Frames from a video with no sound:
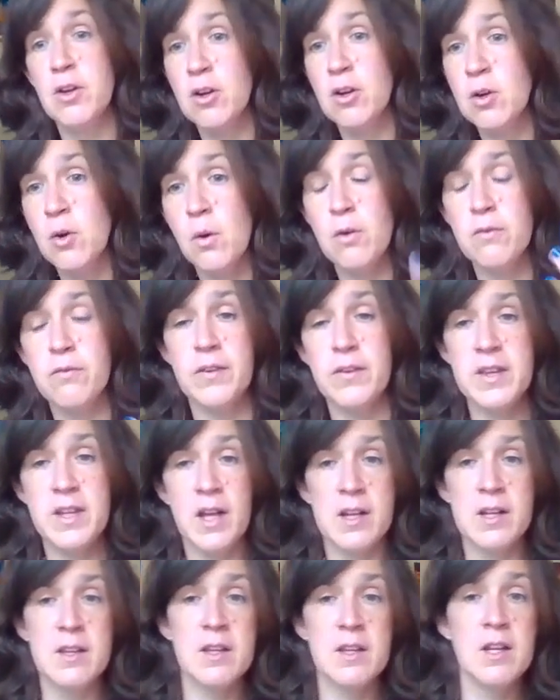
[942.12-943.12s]
goal for the
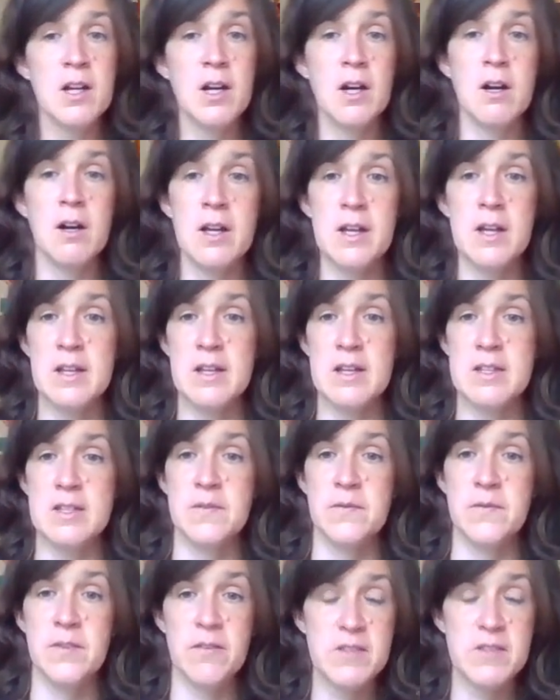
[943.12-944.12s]
end of the year
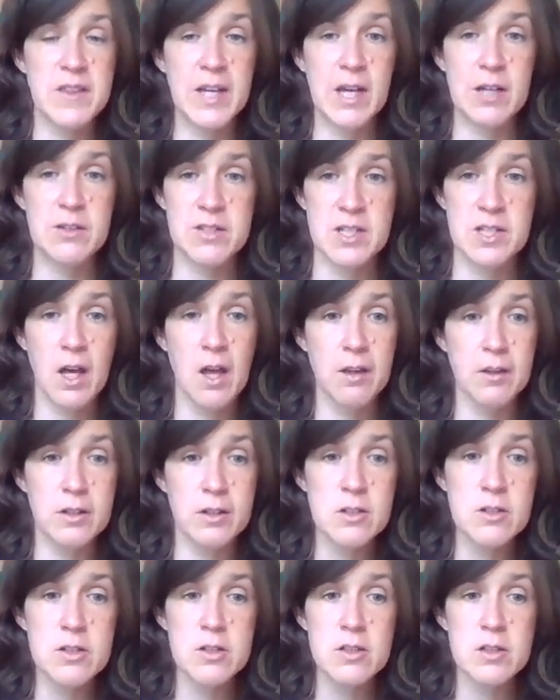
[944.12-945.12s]
is
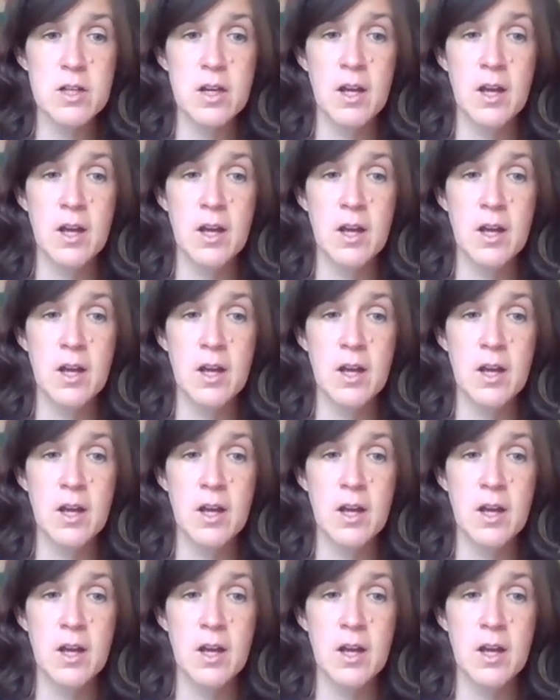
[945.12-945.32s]
$50,000